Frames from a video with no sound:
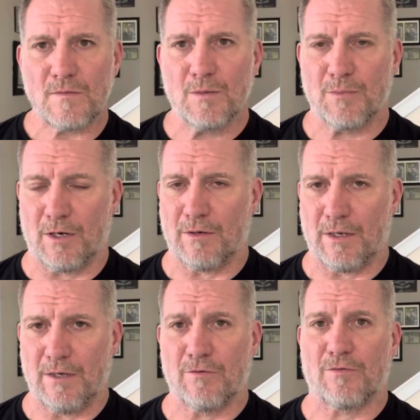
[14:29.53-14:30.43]
but
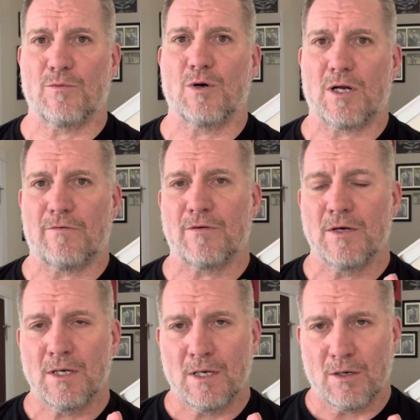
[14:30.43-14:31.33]
even from what I've
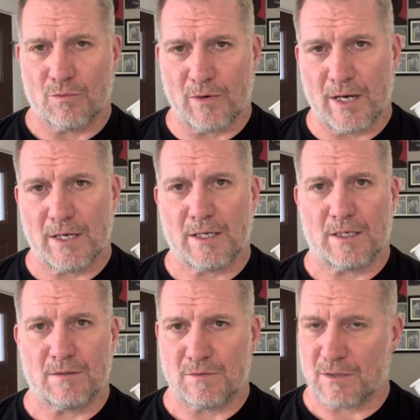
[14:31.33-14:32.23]
read
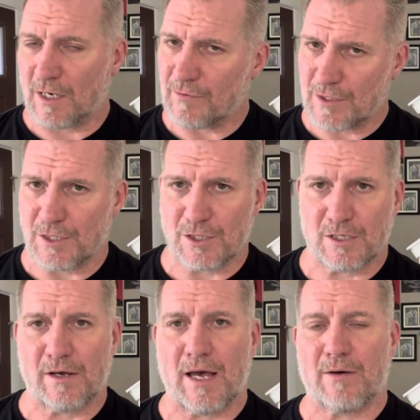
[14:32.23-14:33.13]
and conversations
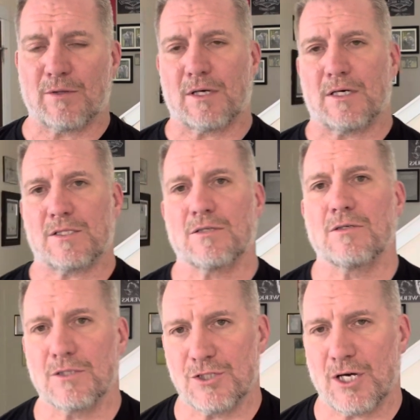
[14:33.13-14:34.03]
I have with guys still on
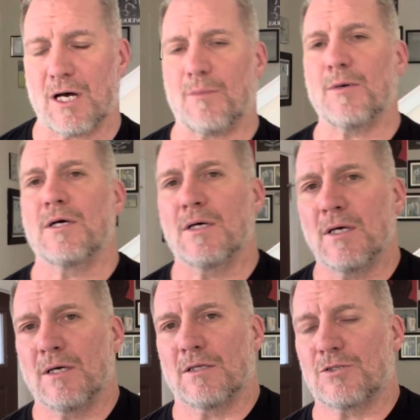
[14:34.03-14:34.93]
the job,
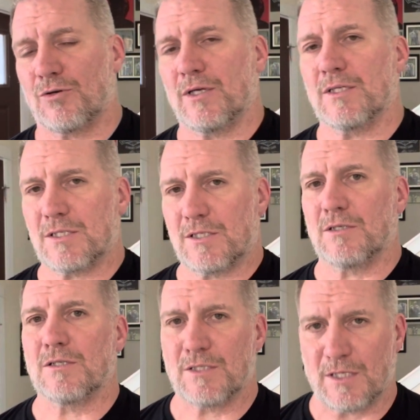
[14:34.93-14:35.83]
the trend is still
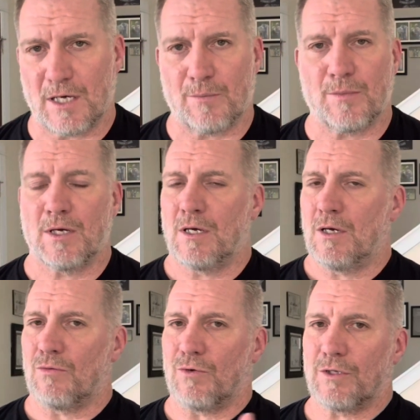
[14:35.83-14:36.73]
the same.
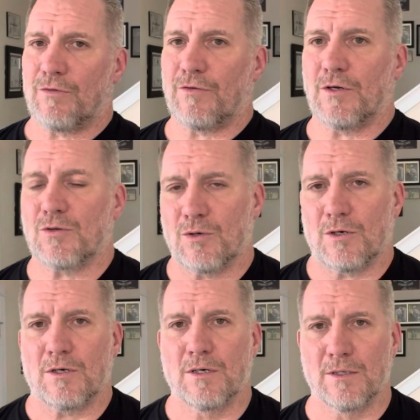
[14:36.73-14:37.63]
Ring the front
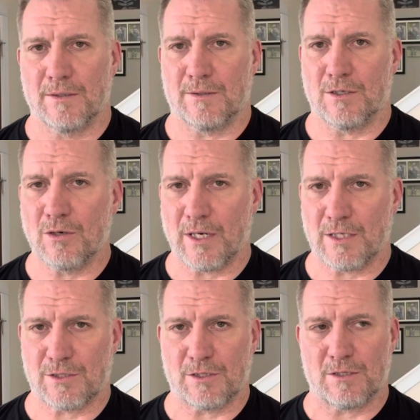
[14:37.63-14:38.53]
door, no
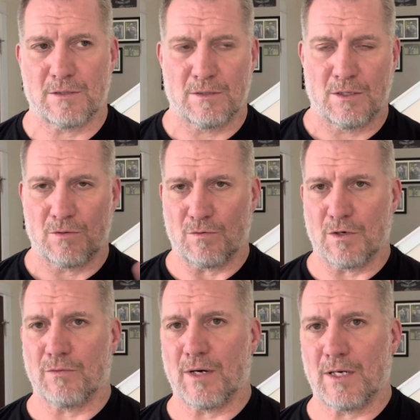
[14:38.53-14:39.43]
answer, run
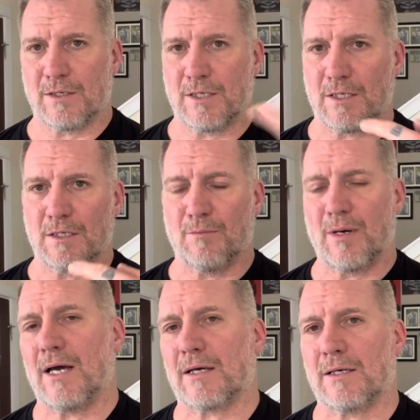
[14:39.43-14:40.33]
around, kick in the
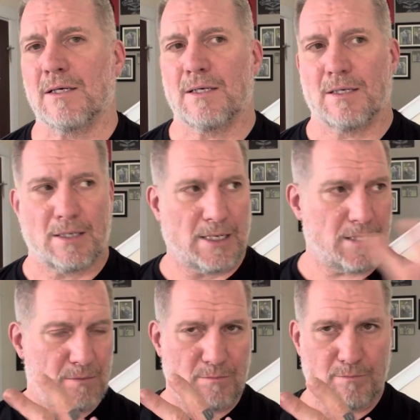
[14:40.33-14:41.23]
back,
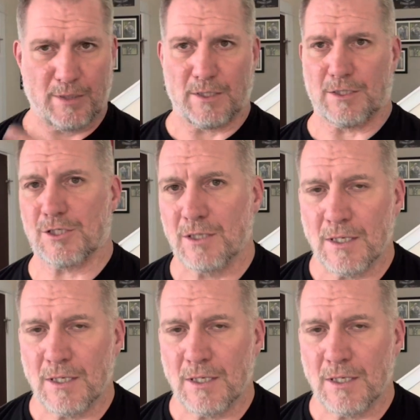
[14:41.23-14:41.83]
and pillage.